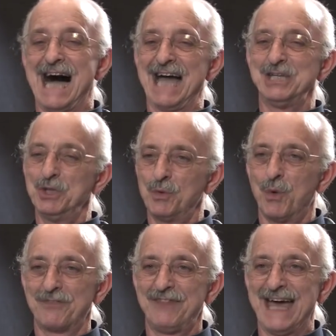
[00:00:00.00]
I knew
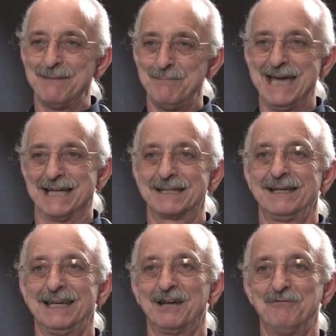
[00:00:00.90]
what that meant
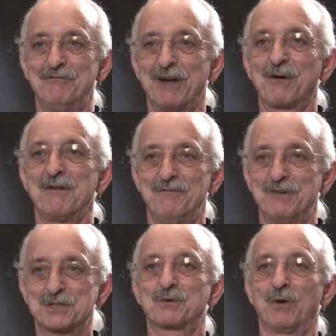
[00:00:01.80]
in a very
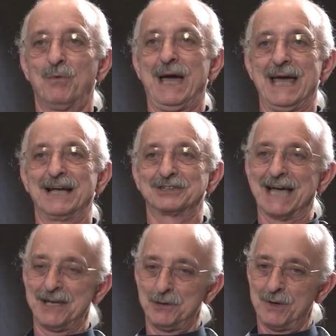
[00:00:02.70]
visceral way,
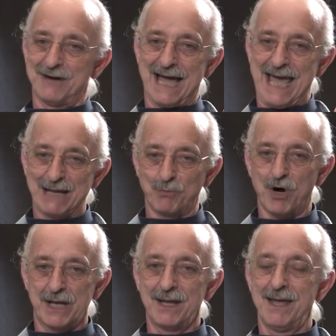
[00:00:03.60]
because I knew if I had
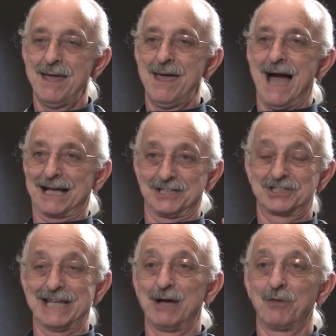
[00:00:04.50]
one, I could
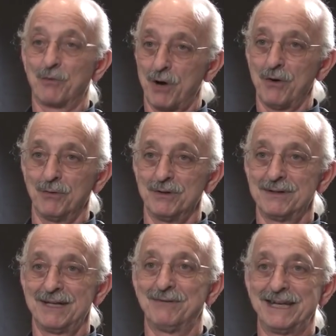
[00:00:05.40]
stay on the road.
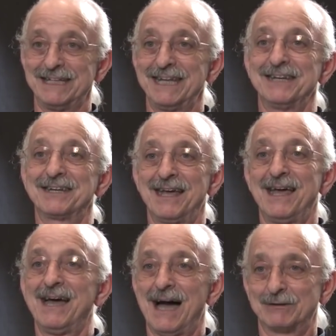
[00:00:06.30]
If I didn't,
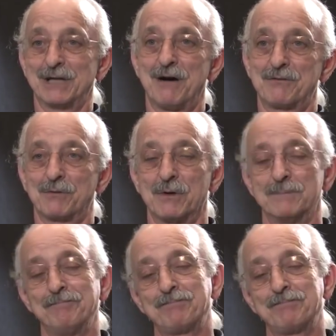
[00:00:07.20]
I was off the road.